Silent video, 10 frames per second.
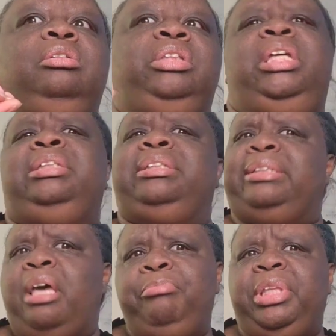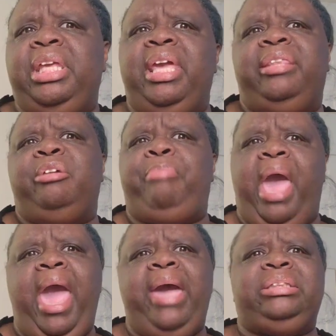did something in the
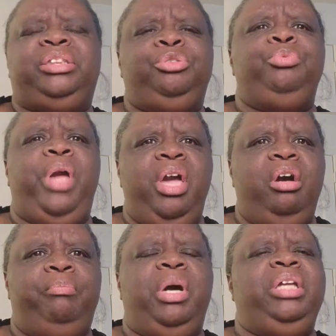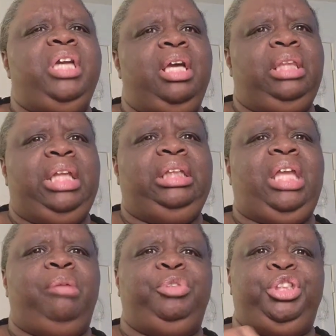past to help a young lady
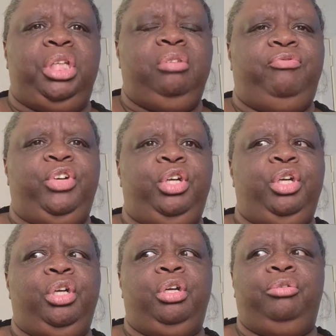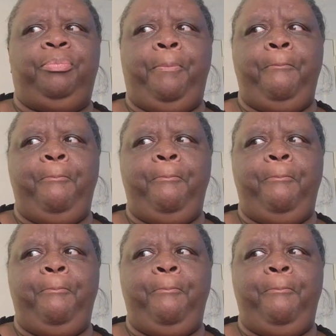named Jennifer.